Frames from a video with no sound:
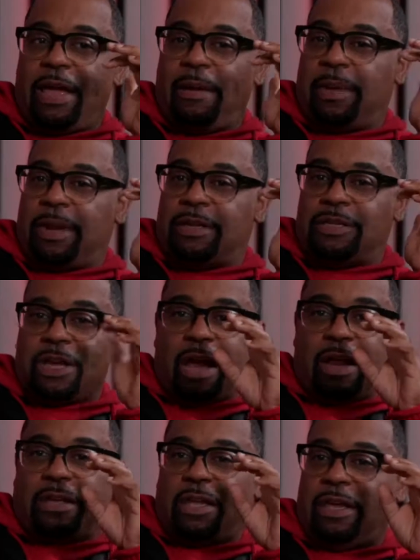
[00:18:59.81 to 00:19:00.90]
Hammond and
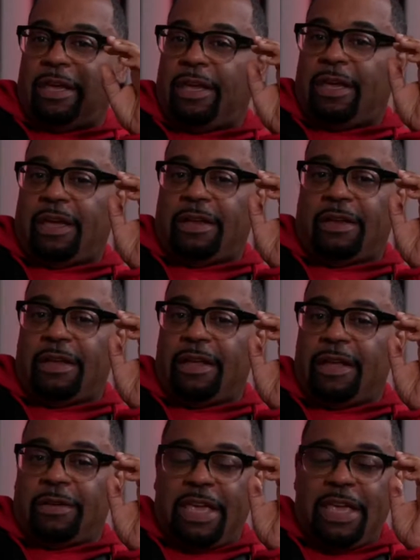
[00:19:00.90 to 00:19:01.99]
John Key and
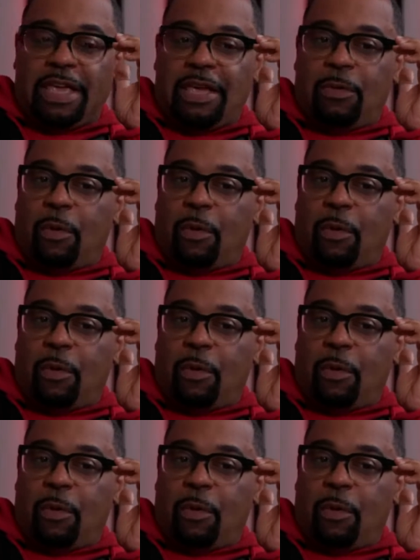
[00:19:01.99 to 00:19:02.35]
Kiki